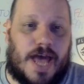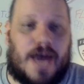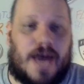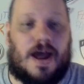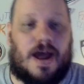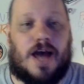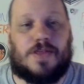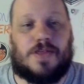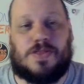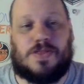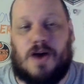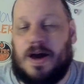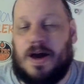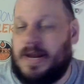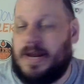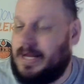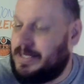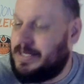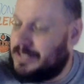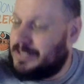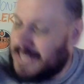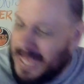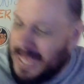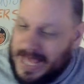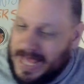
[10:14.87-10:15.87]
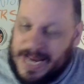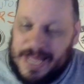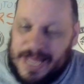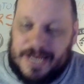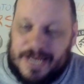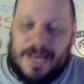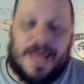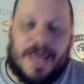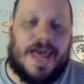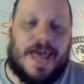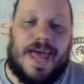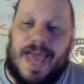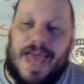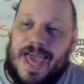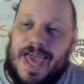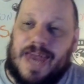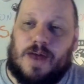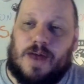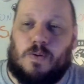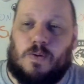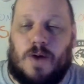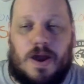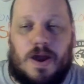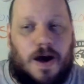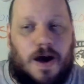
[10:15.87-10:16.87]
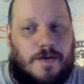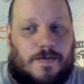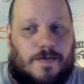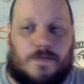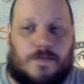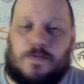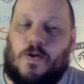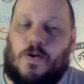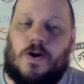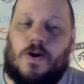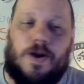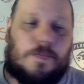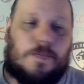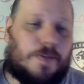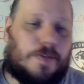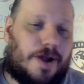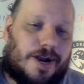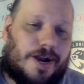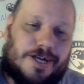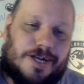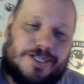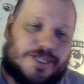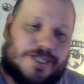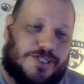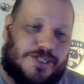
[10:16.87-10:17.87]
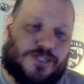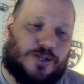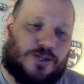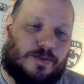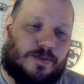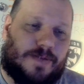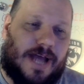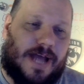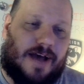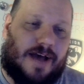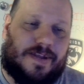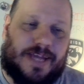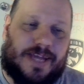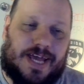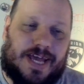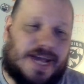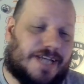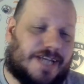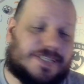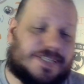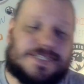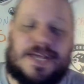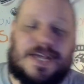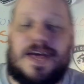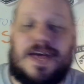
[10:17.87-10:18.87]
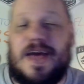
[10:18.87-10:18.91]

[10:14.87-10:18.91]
I thought it hit it and it went off a Florida player and just zoomed down the ice.